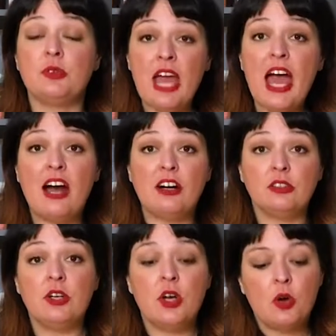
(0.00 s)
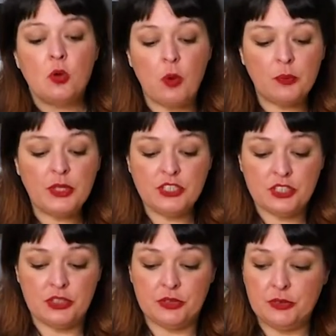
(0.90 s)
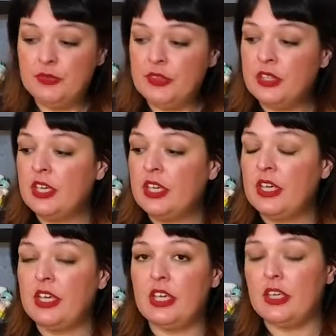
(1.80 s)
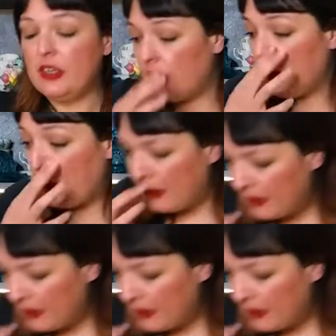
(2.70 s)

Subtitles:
now what we do, okay,